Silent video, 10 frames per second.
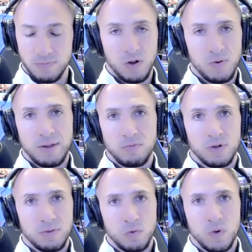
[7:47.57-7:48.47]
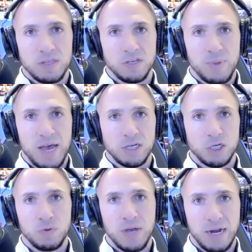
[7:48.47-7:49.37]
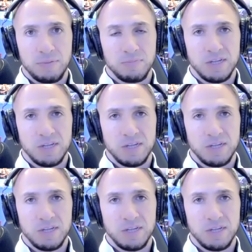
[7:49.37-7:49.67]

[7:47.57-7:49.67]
all right, well, you want this match? You got it. Let's